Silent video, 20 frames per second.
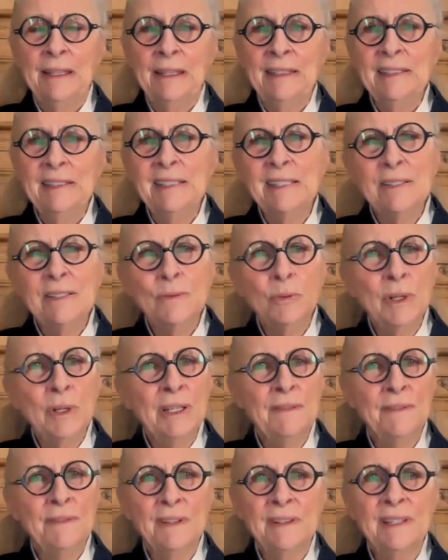This is one
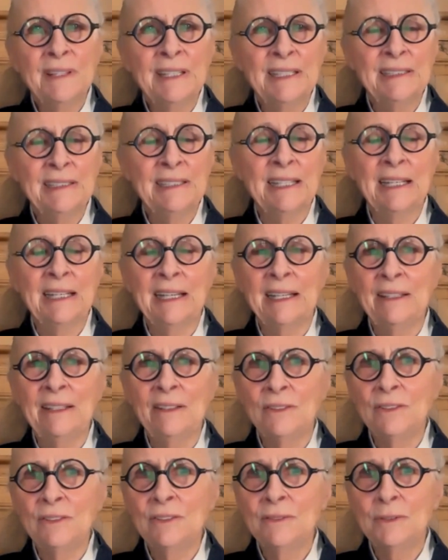of the things that I
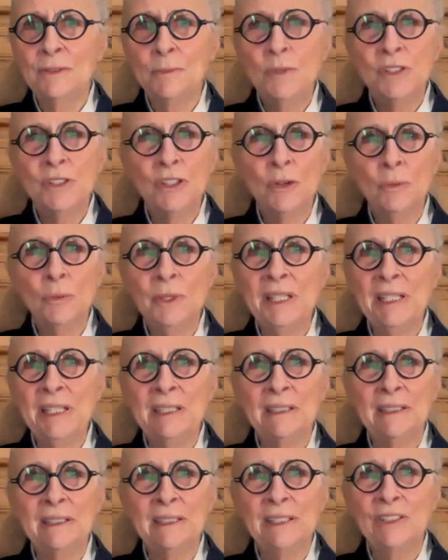learned from so many
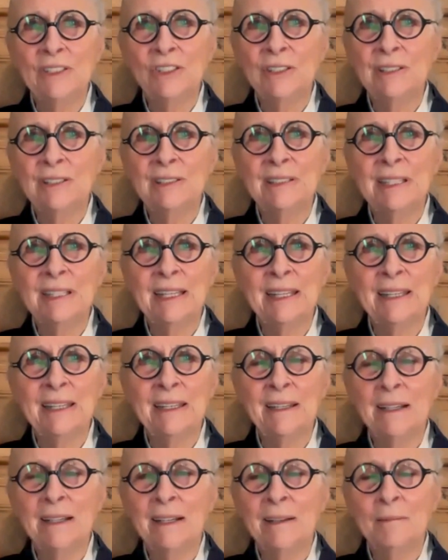clinicians, that
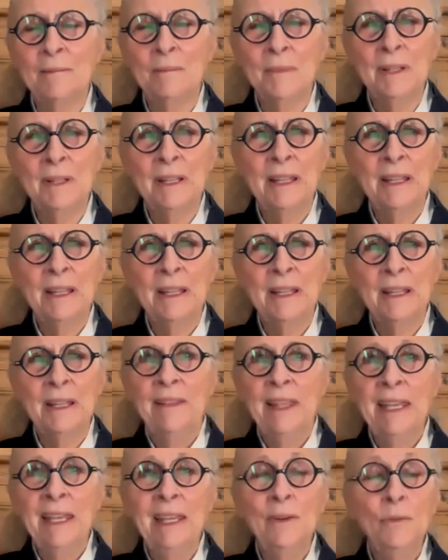
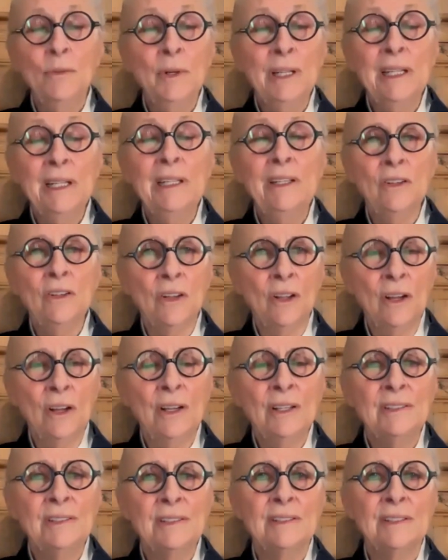they had really
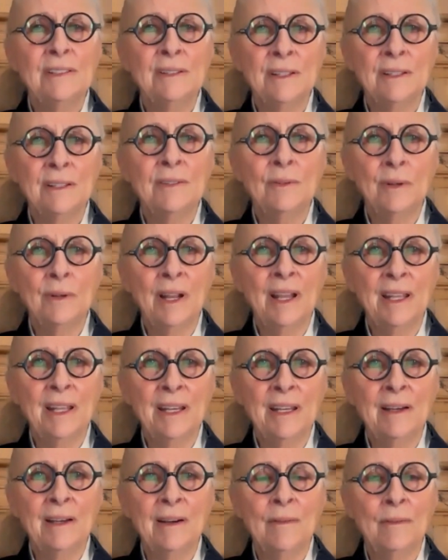lost the
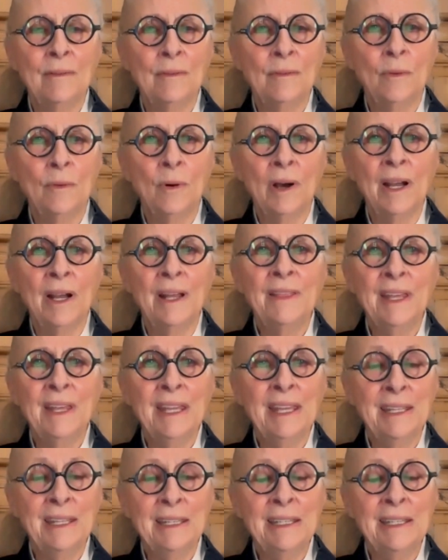thread of why they had